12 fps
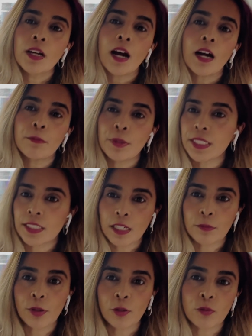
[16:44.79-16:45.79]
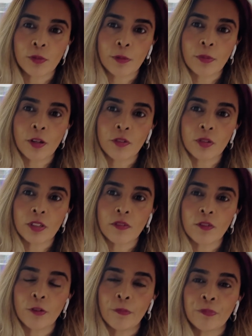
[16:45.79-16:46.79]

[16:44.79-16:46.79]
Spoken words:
a baseline postmenopausal level.